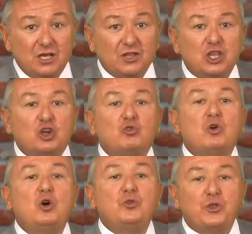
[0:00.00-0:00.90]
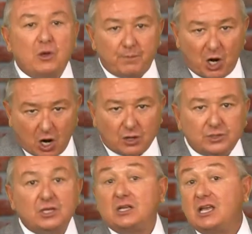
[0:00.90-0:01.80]
The growth part
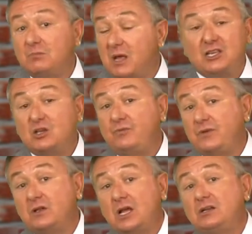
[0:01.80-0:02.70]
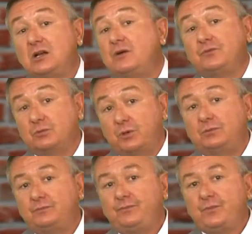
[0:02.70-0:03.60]
can make you feel uncomfortable.
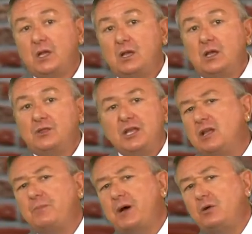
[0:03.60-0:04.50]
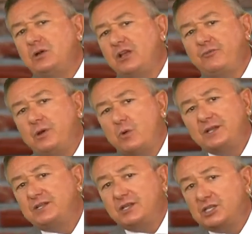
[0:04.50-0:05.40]
Think about if we
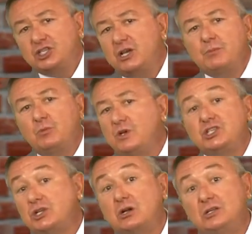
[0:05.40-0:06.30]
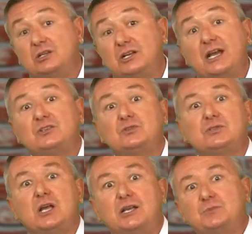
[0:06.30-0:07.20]
went to the gym and we started an
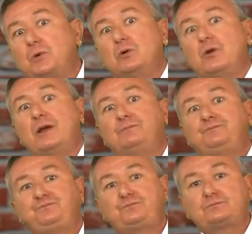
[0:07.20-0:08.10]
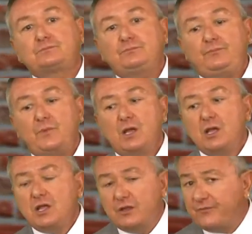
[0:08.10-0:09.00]
exercise program.
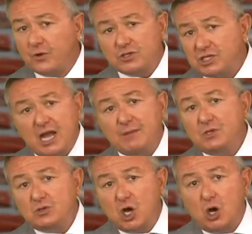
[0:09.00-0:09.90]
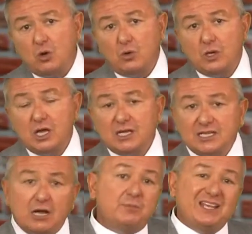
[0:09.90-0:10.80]
The first time you go,
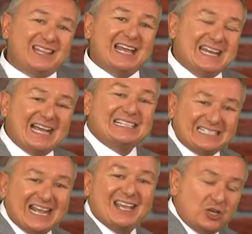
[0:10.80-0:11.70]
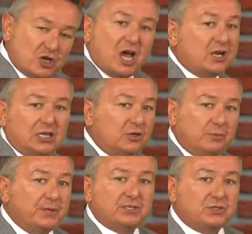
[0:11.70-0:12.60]
tell me that next day you're not a little
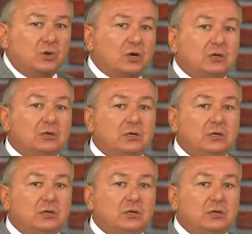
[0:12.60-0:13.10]
bit sore.